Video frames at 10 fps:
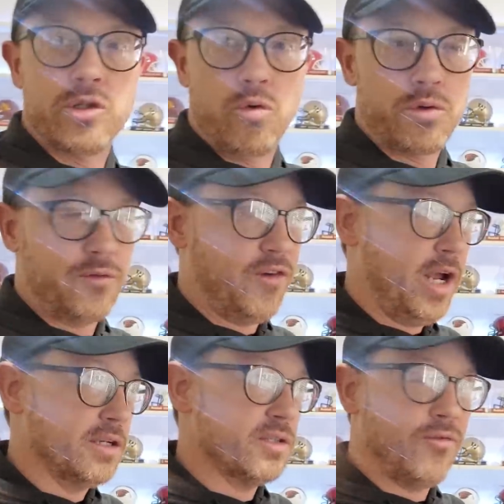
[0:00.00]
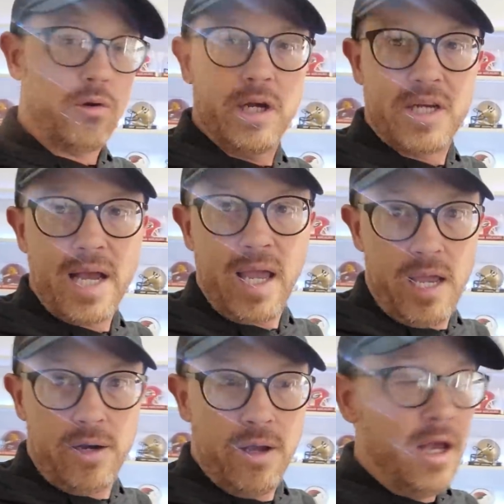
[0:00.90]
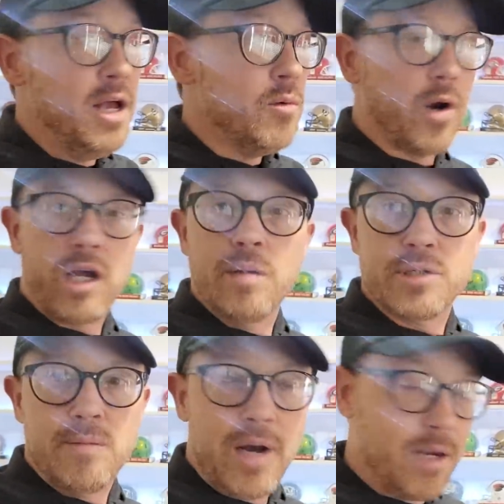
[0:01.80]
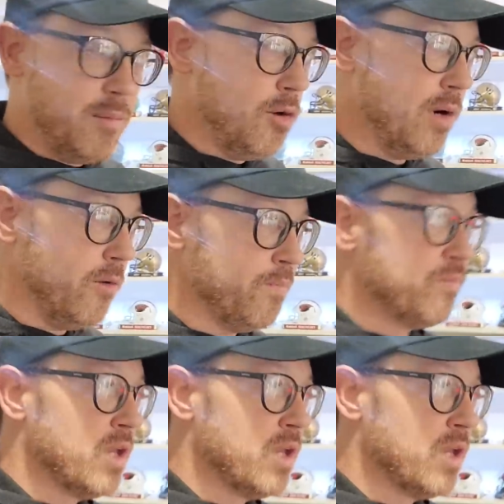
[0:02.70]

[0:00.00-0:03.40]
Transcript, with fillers: Georgia fans for a decade when it comes to Mike Bobo.